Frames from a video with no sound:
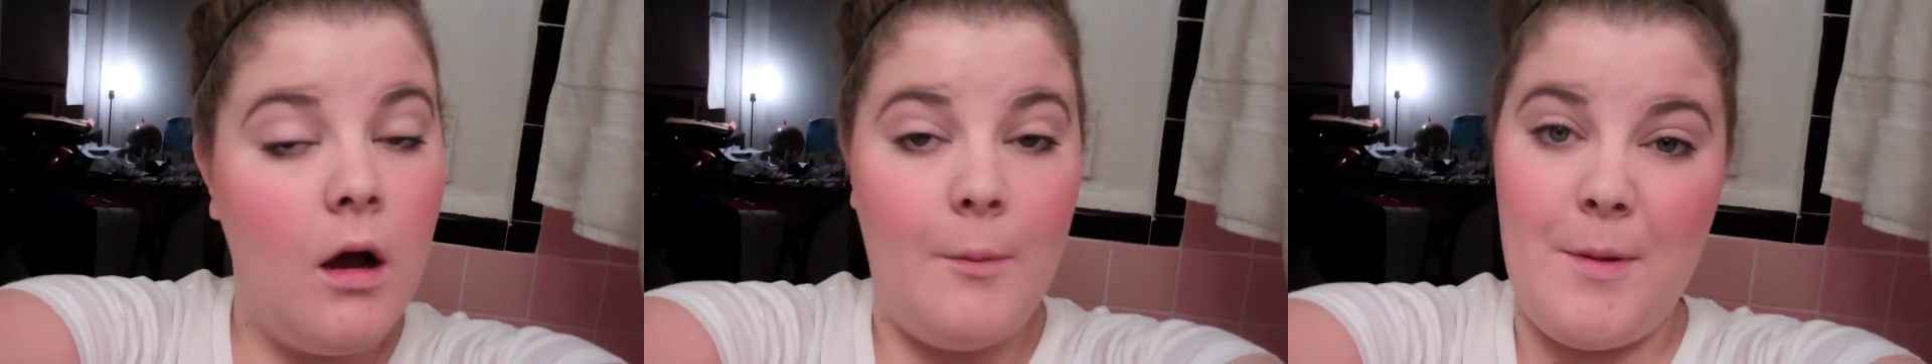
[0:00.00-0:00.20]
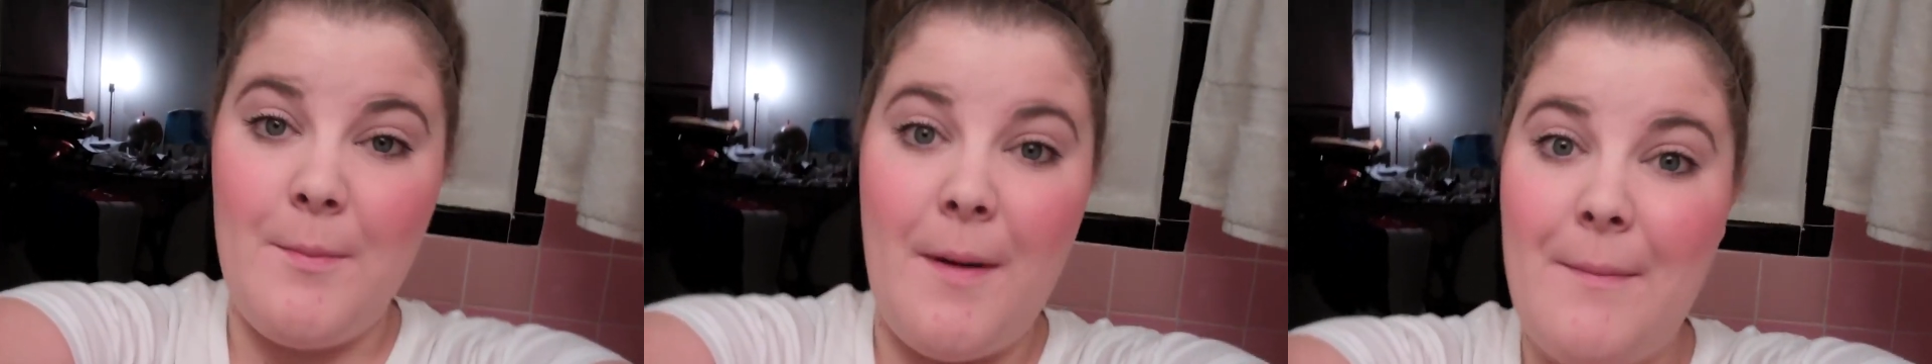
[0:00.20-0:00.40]

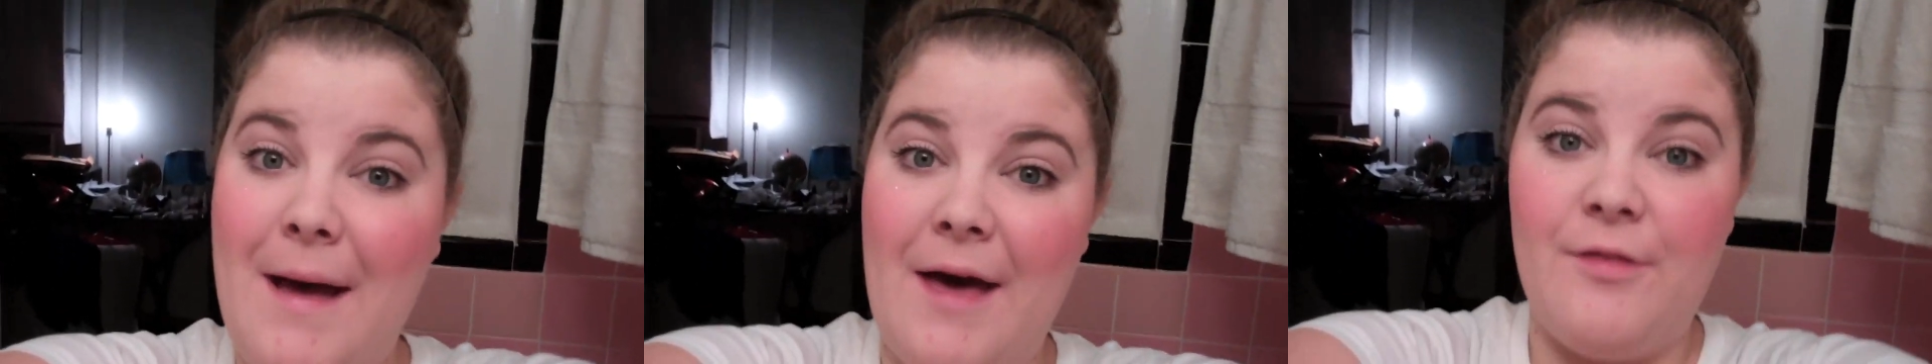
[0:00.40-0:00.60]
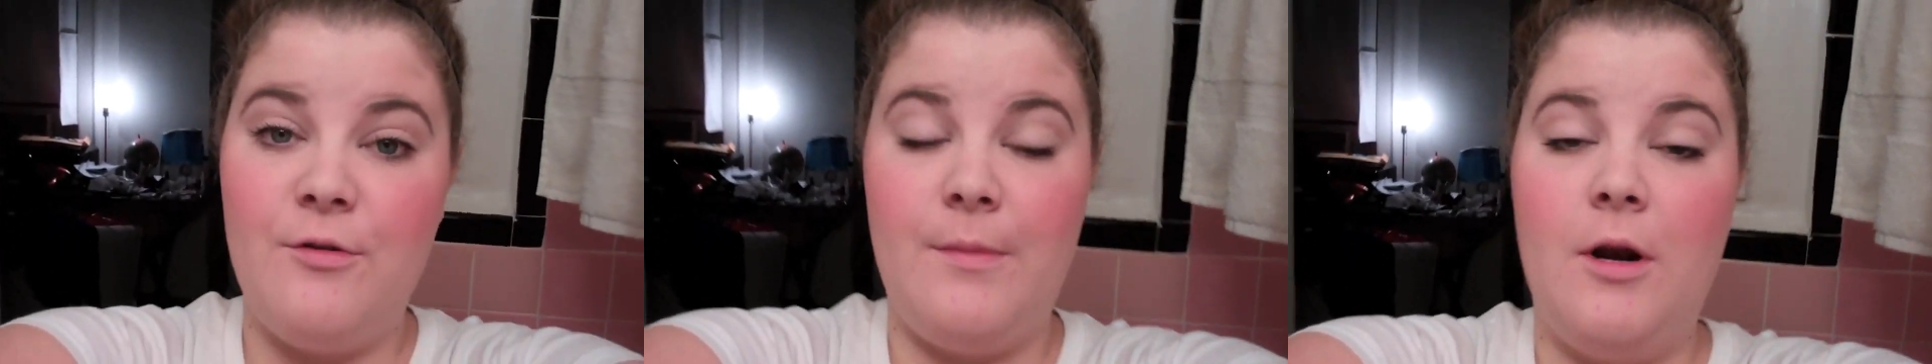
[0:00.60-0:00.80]
I'm in my
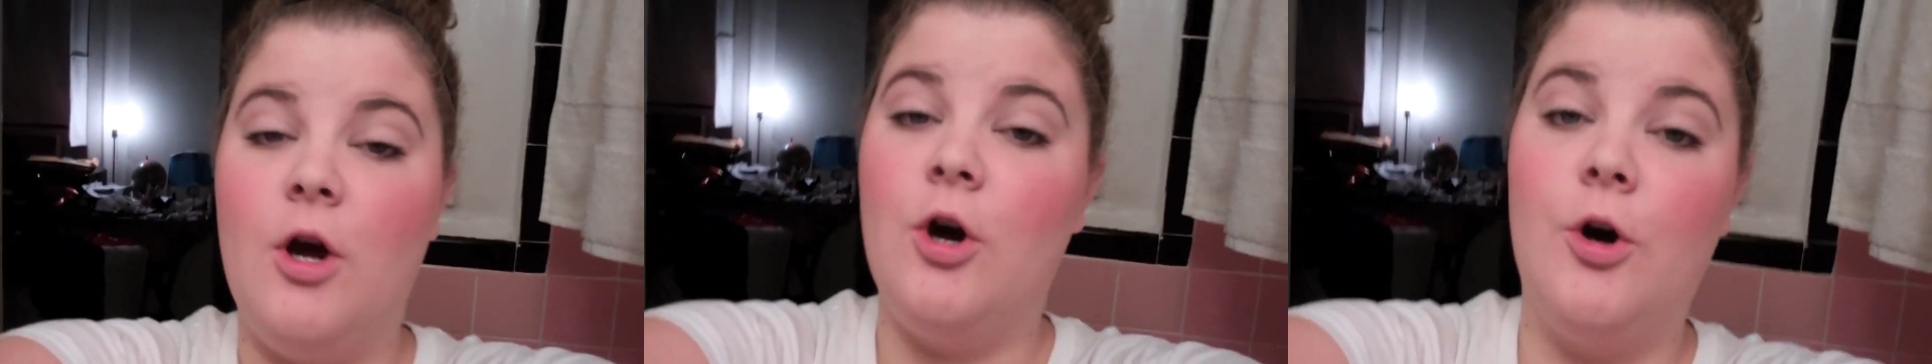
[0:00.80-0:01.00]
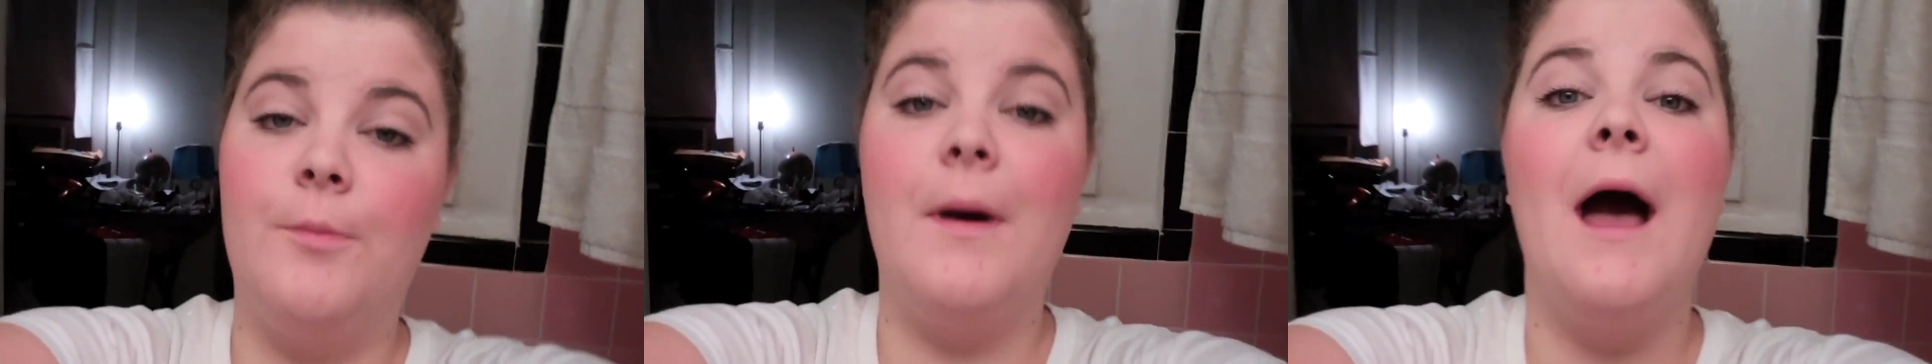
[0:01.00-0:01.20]
bathroom at
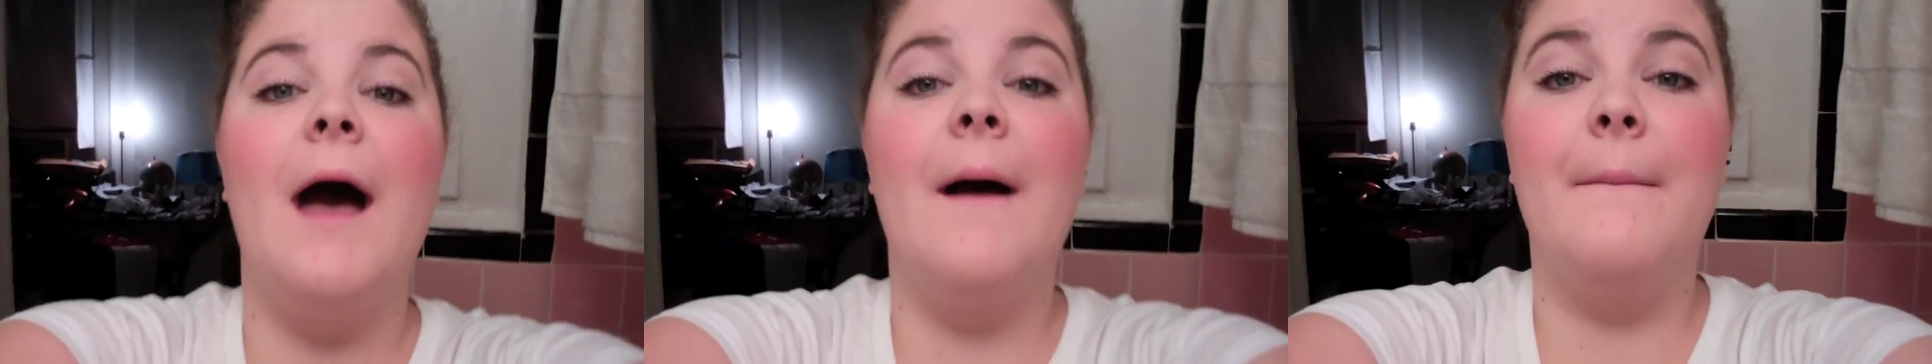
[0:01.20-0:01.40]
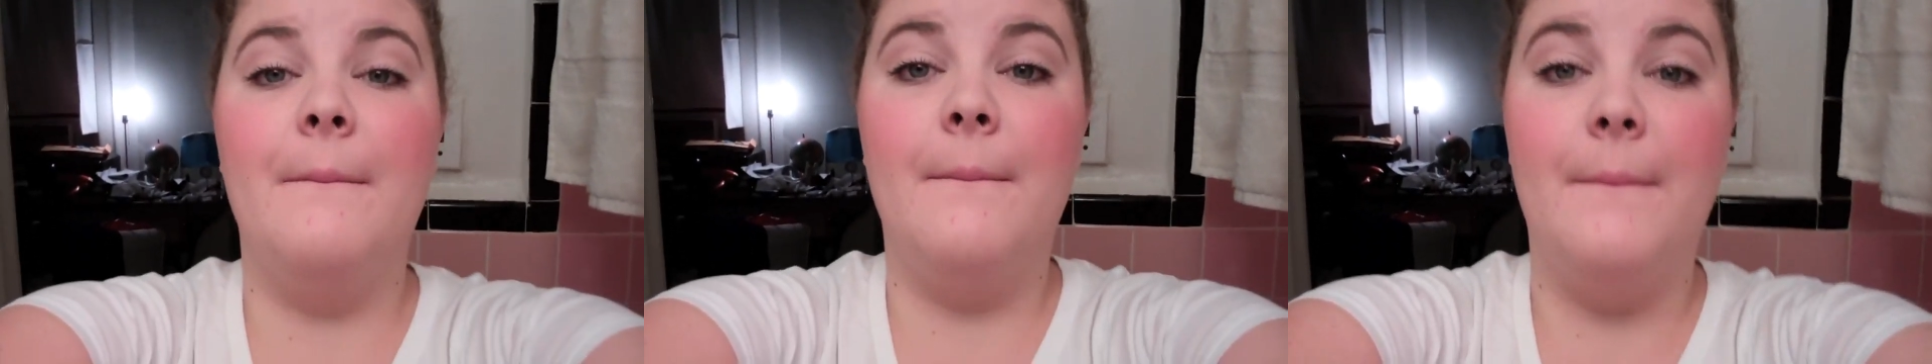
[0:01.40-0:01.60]
home,
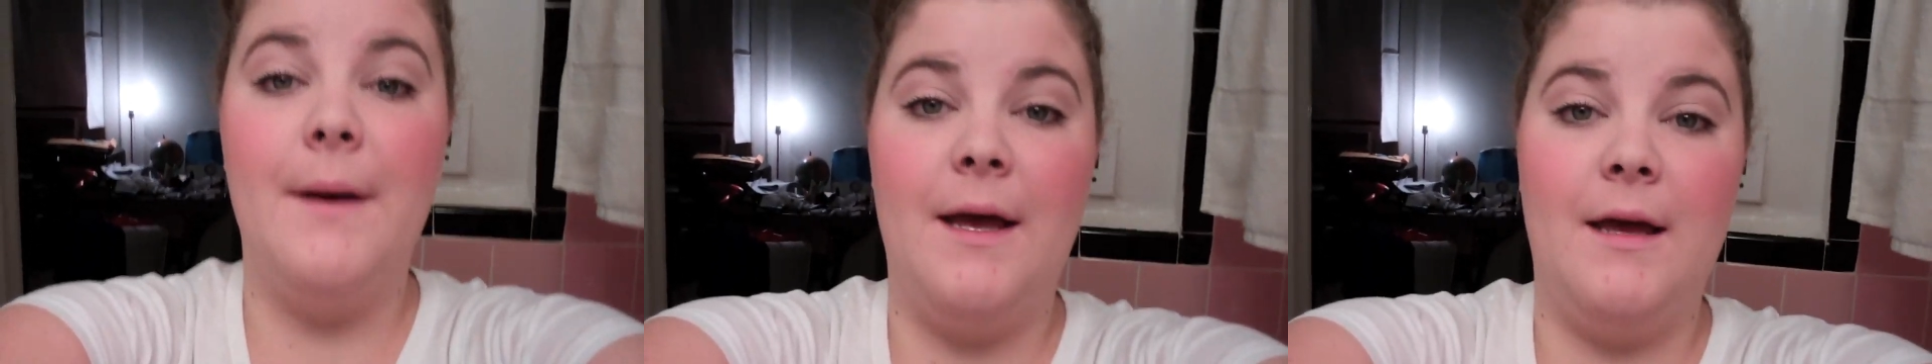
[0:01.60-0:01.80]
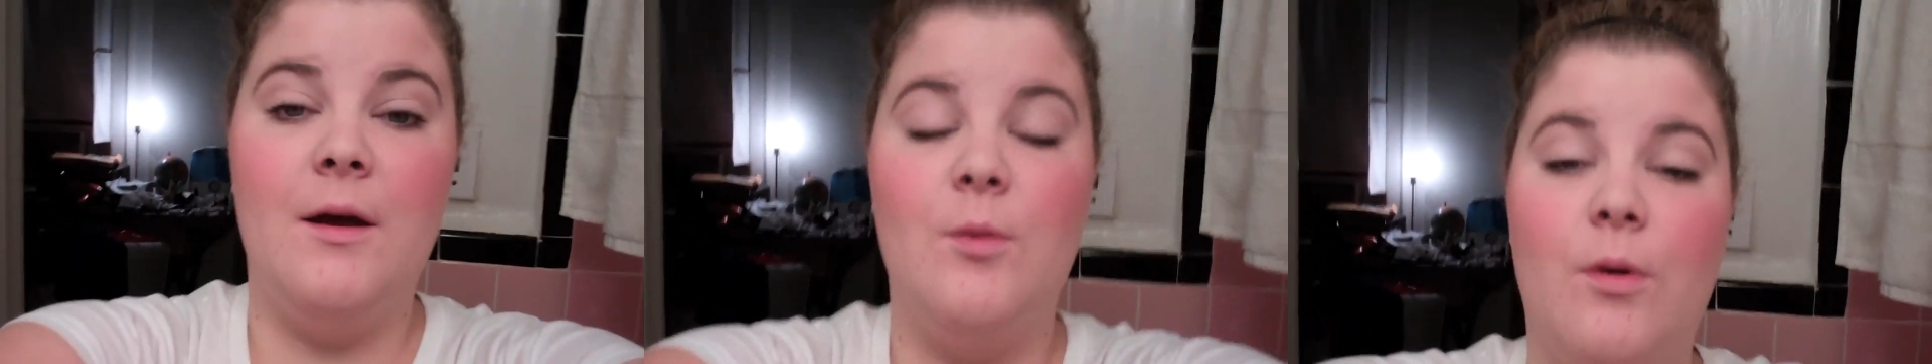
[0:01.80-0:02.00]

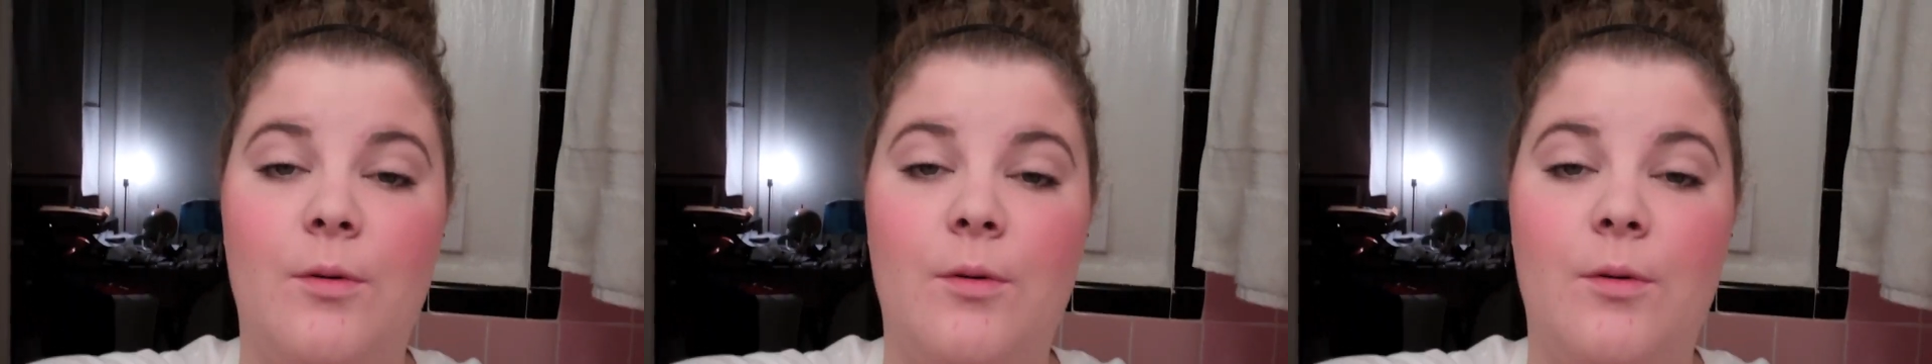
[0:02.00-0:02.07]
but